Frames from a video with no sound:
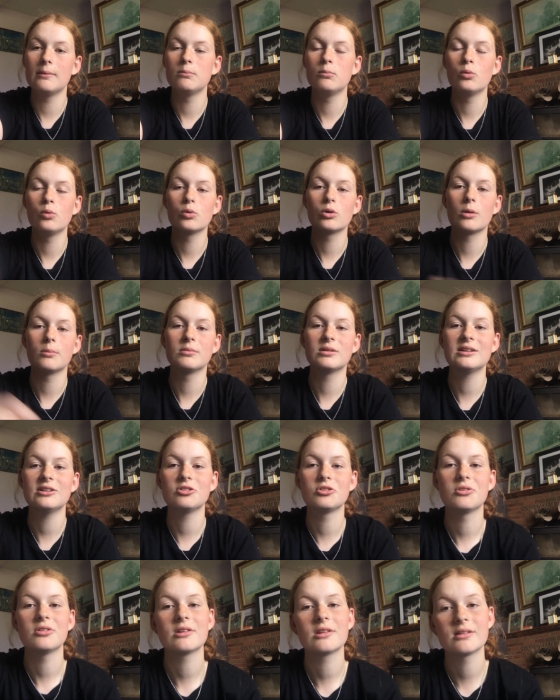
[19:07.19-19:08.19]
more
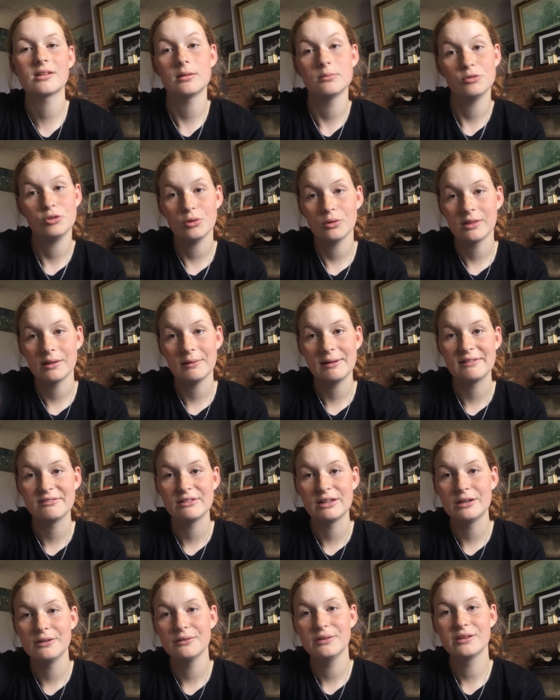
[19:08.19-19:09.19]
competitions because I'm sure they'll
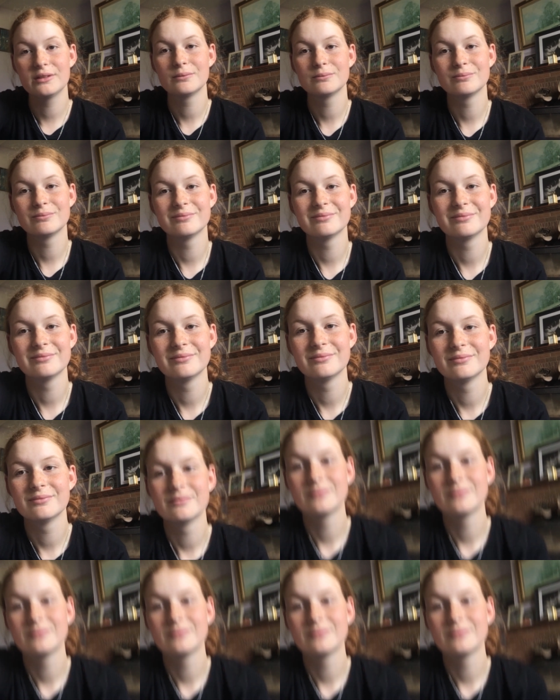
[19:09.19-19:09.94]
have loads.